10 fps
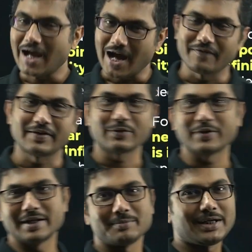after
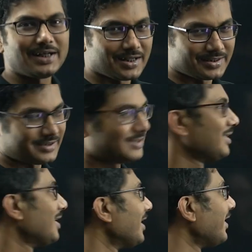wearing my glasses,
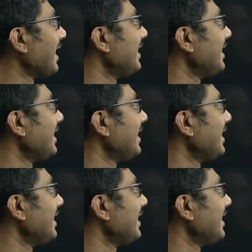right?